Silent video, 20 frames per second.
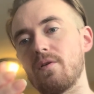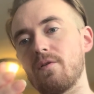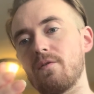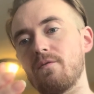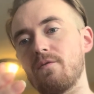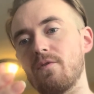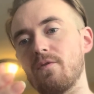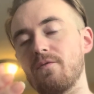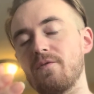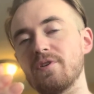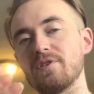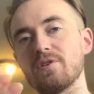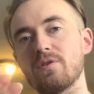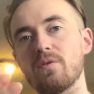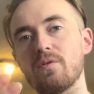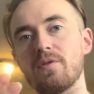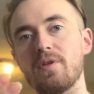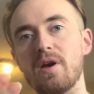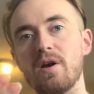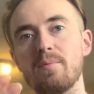For physical
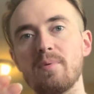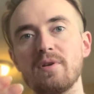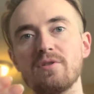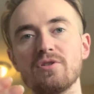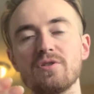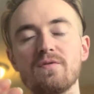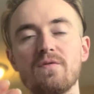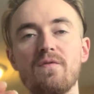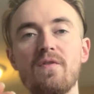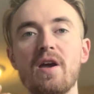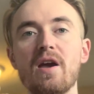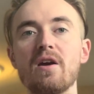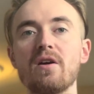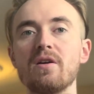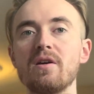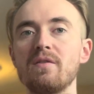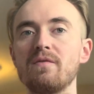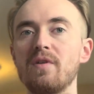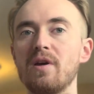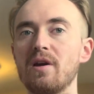therapy, just
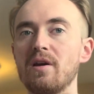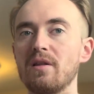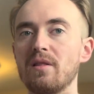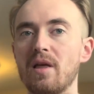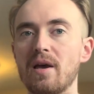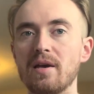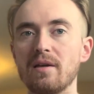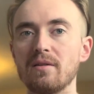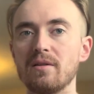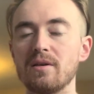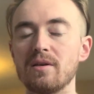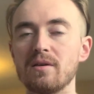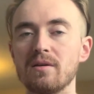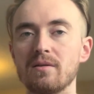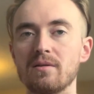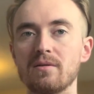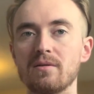very, very lightly.